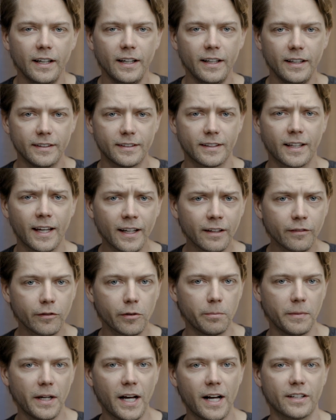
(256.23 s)
and it's kind of
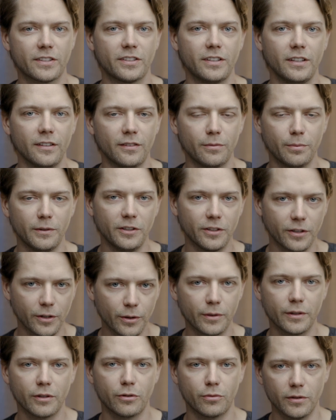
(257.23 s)
obnoxious when you're
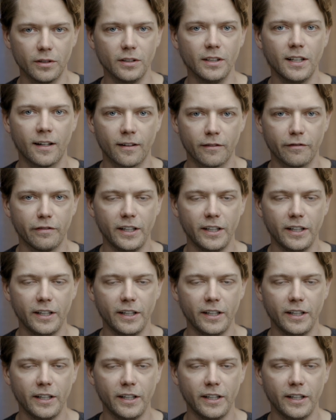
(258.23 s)
going through a long